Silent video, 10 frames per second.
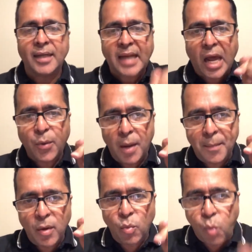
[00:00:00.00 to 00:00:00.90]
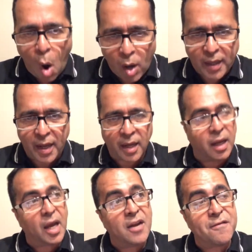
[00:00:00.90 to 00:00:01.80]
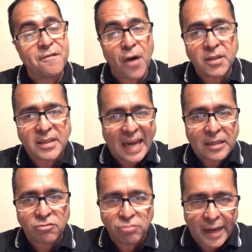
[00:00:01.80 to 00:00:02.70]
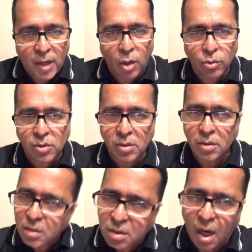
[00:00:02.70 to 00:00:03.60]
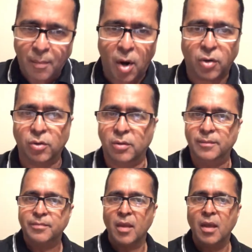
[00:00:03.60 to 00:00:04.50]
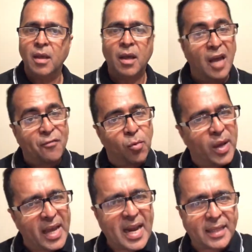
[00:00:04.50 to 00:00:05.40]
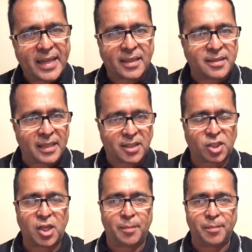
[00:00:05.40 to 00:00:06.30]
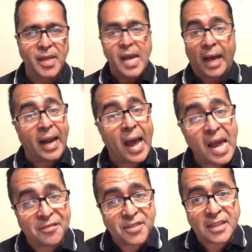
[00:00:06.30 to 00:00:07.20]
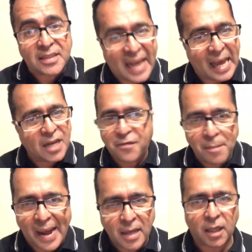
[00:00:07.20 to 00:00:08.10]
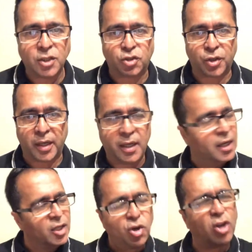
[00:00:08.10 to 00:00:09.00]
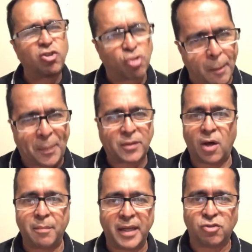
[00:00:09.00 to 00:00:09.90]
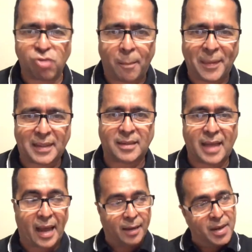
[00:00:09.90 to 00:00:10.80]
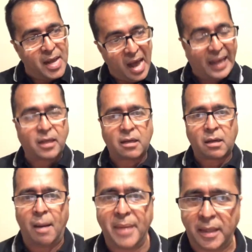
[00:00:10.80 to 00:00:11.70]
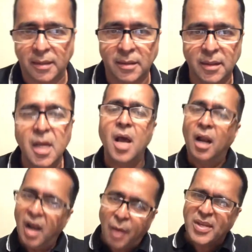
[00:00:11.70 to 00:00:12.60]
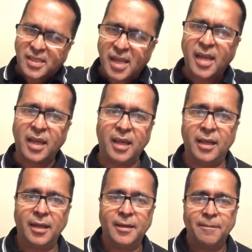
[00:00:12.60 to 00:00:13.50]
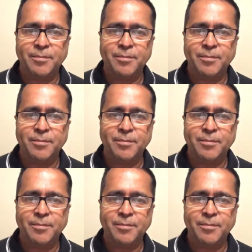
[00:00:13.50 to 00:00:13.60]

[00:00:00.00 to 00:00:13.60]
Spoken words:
and I will be walking in front that Red House tomorrow. If we in a dictatorship and I have to dead for my country, don't drip it on me drop at a time. I come in. Let me see.